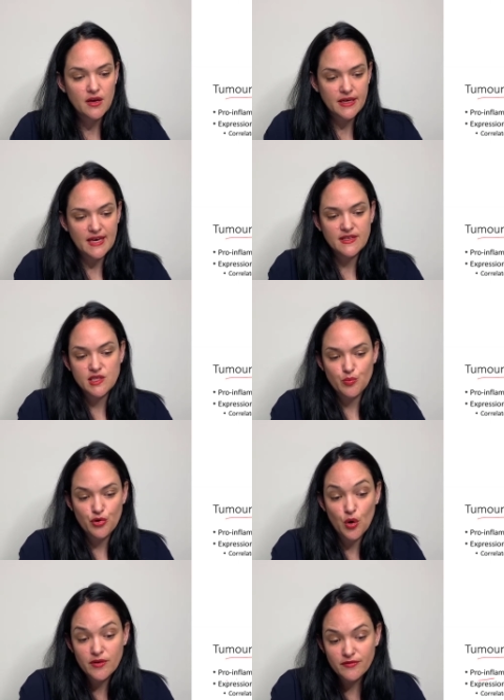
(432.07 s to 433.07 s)
Okay, this is a
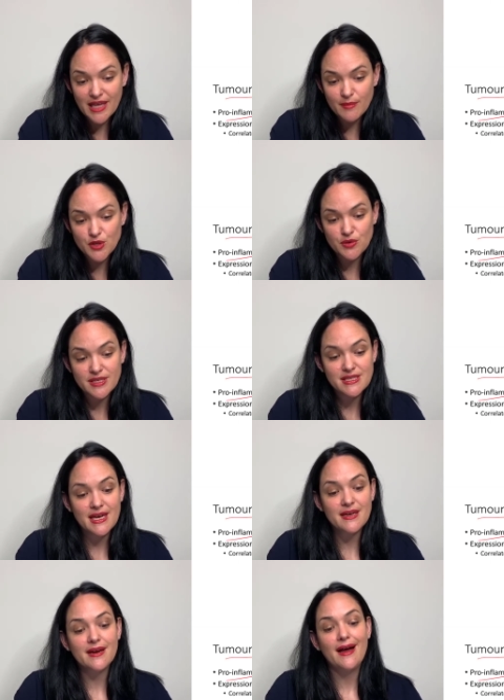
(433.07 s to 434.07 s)
pro-inflammatory
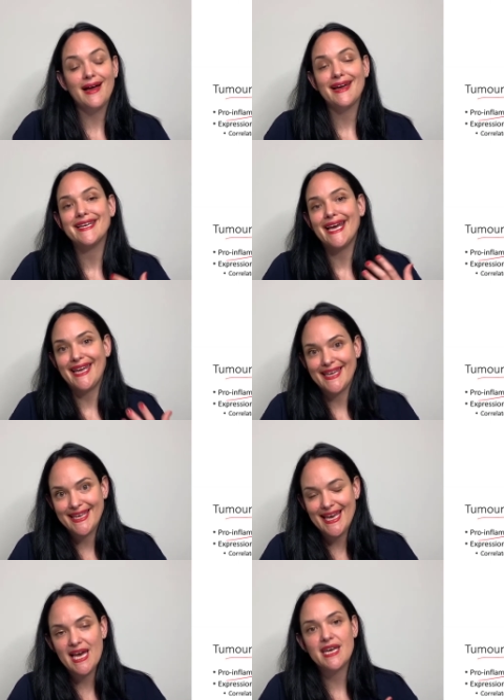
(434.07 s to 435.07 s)
cytokine, and
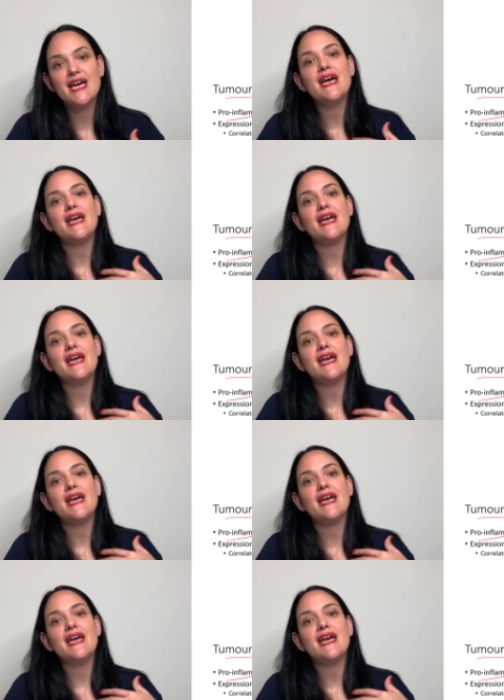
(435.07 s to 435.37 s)
again,